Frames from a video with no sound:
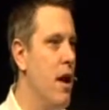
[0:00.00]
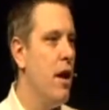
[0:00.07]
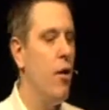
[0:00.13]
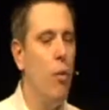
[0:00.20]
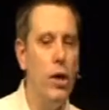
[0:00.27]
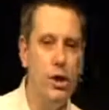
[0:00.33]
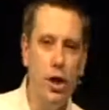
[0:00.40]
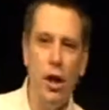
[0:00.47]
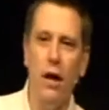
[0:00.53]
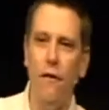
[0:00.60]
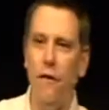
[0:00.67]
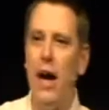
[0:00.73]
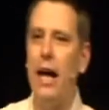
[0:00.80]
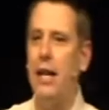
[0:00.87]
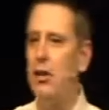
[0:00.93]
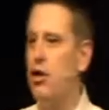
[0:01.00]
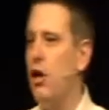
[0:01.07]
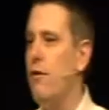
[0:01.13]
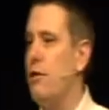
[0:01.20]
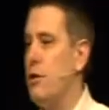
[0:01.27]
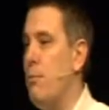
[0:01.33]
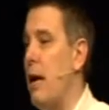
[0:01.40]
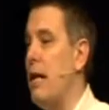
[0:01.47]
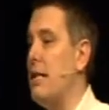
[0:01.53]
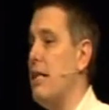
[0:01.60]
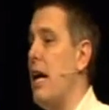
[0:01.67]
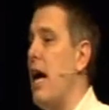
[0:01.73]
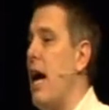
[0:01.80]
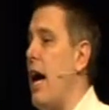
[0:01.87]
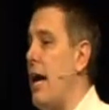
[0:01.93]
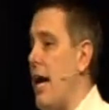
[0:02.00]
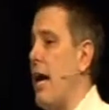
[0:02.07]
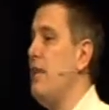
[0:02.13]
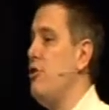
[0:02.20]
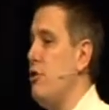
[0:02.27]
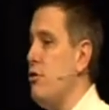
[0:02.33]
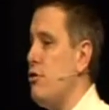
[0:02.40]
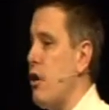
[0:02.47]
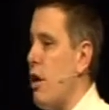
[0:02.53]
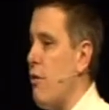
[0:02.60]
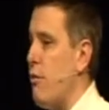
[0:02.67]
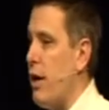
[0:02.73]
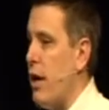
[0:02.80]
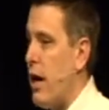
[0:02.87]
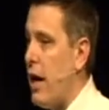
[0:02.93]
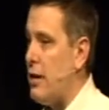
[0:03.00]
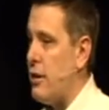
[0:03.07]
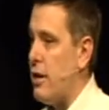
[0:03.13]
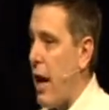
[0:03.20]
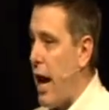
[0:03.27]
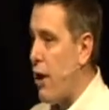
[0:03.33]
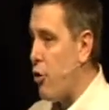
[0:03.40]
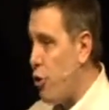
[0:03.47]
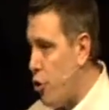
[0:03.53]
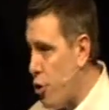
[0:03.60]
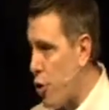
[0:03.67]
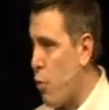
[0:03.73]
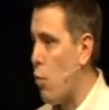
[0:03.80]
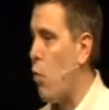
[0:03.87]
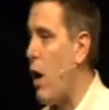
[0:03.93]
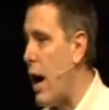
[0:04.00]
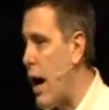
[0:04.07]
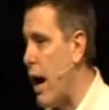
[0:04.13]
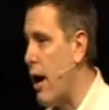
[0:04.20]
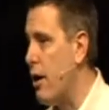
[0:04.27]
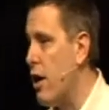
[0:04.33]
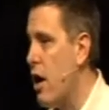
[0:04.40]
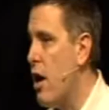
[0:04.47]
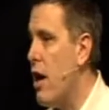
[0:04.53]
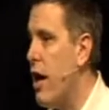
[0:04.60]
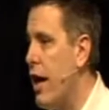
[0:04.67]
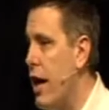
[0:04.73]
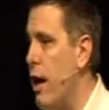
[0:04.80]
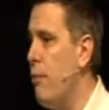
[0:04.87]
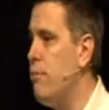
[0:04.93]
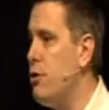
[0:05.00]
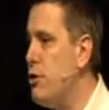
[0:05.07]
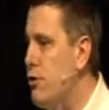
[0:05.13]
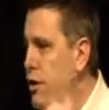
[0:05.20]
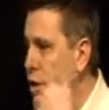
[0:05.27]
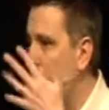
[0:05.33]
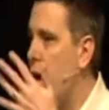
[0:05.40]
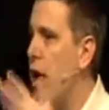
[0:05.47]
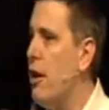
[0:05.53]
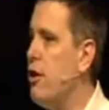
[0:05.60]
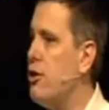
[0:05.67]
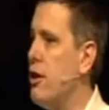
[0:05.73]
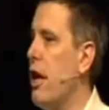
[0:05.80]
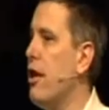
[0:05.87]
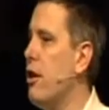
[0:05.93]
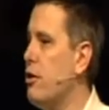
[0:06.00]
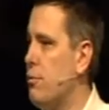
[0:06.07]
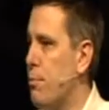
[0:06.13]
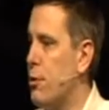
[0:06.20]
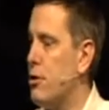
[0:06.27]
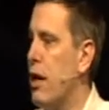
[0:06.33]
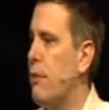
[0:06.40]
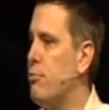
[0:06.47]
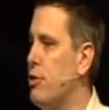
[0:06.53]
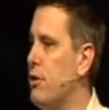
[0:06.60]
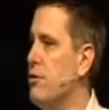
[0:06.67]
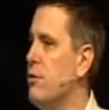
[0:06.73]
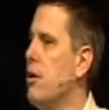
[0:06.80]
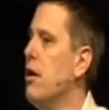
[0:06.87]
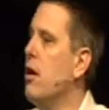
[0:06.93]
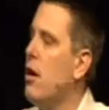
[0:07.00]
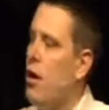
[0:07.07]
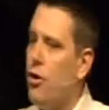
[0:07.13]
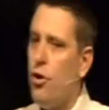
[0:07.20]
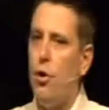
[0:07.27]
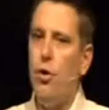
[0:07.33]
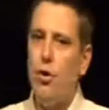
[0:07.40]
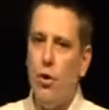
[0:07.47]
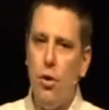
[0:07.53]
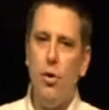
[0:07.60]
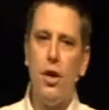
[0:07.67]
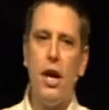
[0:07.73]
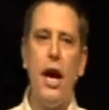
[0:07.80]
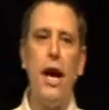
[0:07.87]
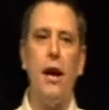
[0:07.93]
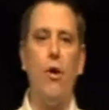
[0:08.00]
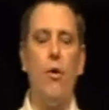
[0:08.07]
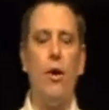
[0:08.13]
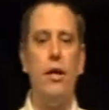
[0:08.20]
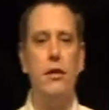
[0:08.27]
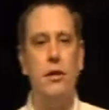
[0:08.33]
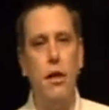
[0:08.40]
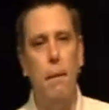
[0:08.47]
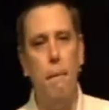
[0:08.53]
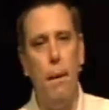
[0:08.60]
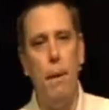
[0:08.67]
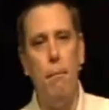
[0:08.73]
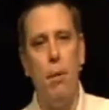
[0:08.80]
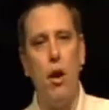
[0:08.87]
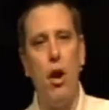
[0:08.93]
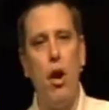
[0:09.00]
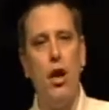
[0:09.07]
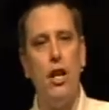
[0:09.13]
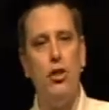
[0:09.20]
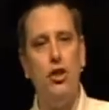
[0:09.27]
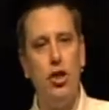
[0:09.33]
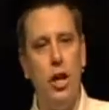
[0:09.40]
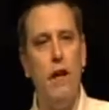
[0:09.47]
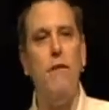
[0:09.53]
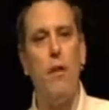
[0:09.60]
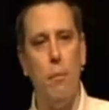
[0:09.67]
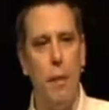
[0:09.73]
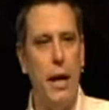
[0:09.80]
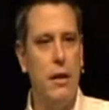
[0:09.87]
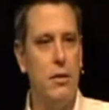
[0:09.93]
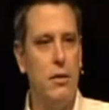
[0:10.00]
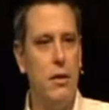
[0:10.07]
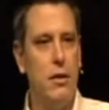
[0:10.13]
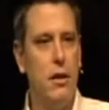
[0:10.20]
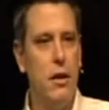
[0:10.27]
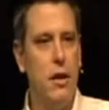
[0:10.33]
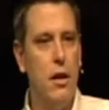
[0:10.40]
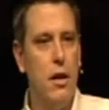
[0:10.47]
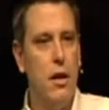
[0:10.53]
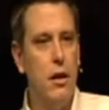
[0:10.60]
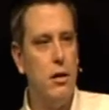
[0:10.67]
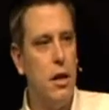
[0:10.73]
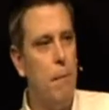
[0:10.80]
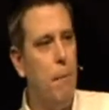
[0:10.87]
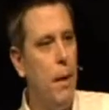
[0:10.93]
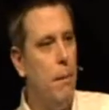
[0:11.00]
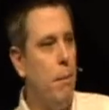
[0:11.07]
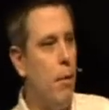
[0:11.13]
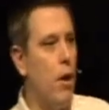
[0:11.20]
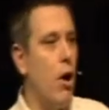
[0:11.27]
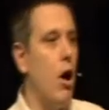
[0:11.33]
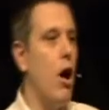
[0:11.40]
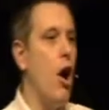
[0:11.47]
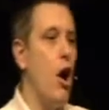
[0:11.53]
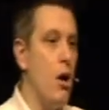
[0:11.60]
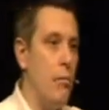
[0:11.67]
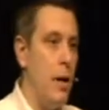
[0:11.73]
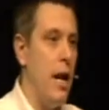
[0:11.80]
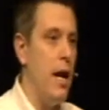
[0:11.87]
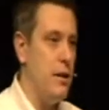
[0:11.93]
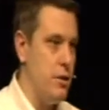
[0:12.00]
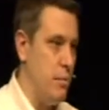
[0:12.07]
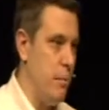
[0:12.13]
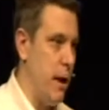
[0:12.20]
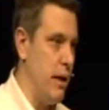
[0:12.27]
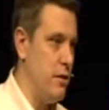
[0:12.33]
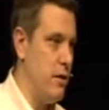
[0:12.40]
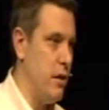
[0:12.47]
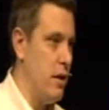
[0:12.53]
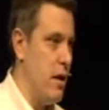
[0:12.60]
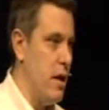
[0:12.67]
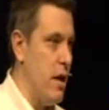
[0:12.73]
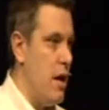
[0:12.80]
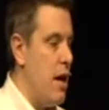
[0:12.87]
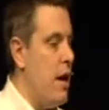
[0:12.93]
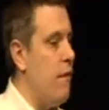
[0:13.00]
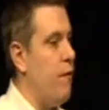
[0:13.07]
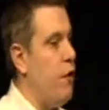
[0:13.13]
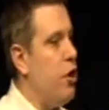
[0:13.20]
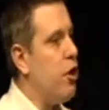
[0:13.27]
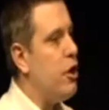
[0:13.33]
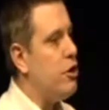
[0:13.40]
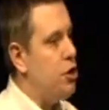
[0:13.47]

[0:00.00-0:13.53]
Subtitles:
Now, what you're going to find in Servants by Design, as you start realizing how you're wired, it helps you to understand those perceptions. Two of the categories. Some people are an achiever base. Some people are a harmonizer base. If you're